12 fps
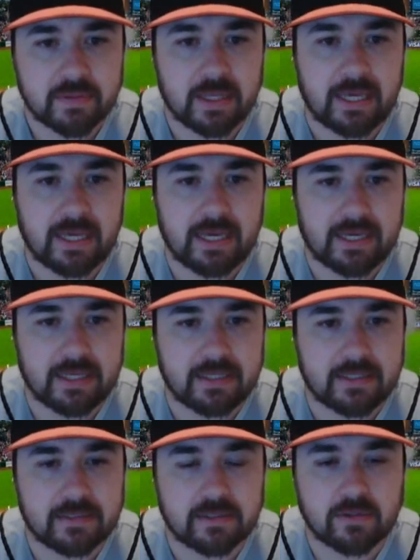
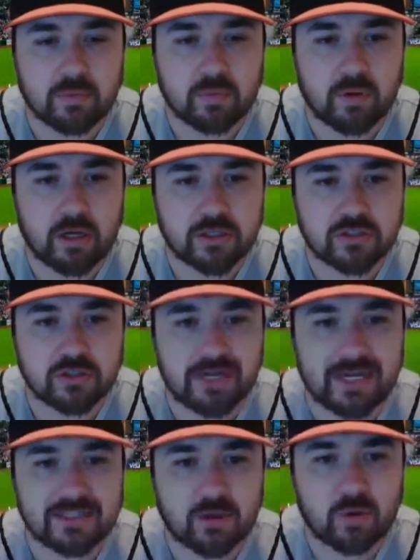And the roster
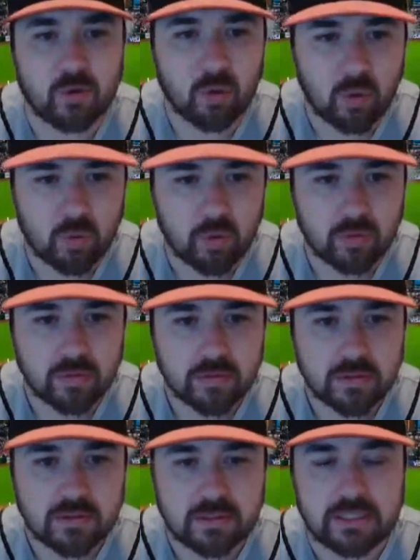as a whole
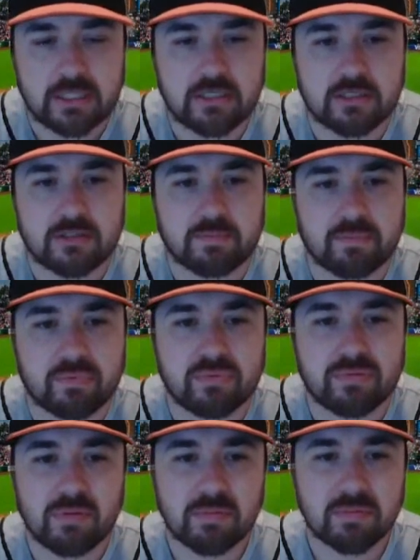is
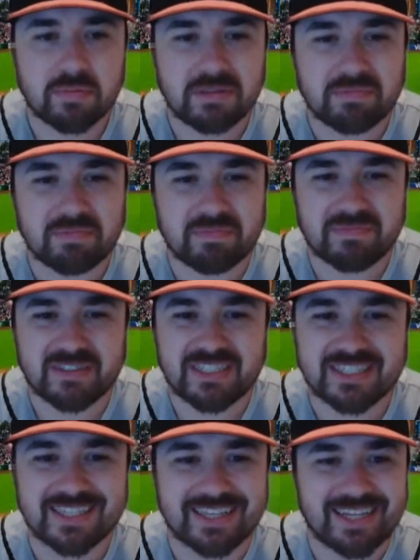probably
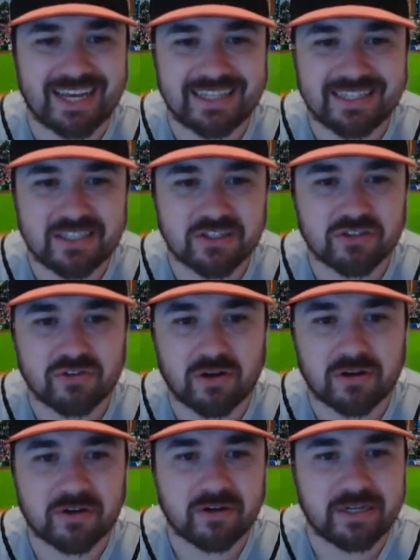slightly
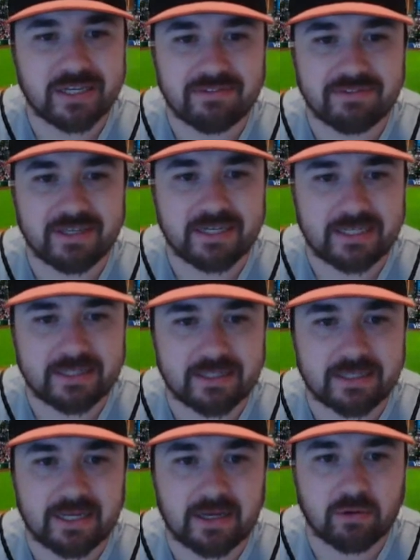stronger, if
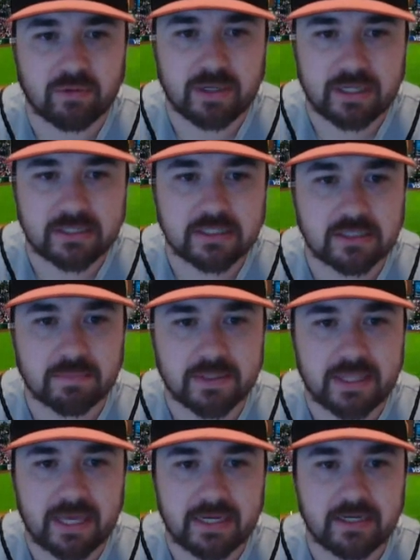anything. Now, granted, some of
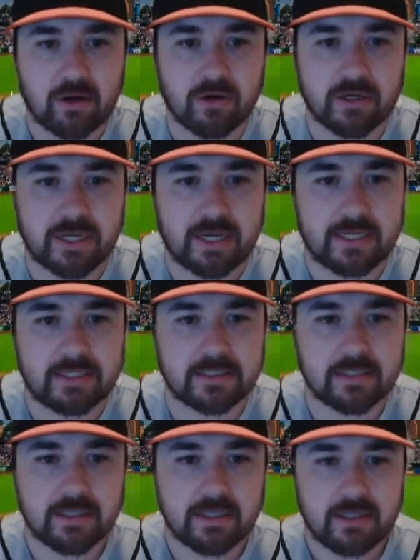that are
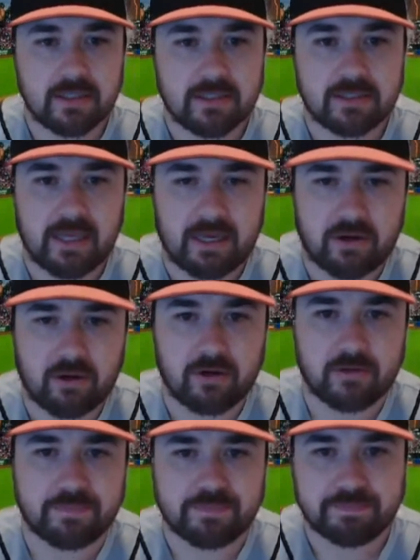guys that
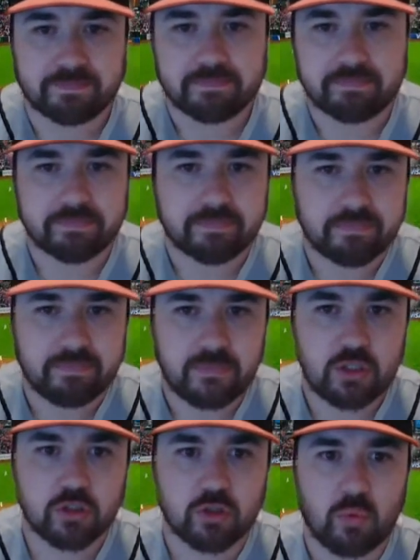are
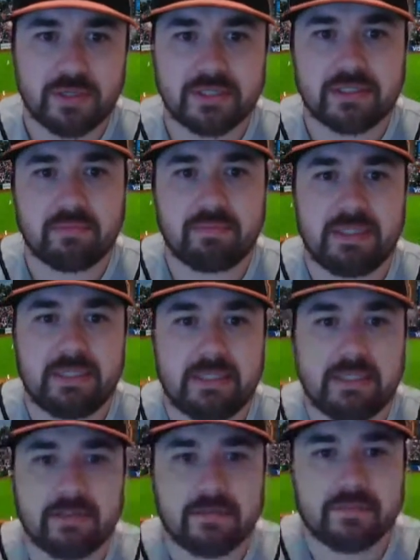going to be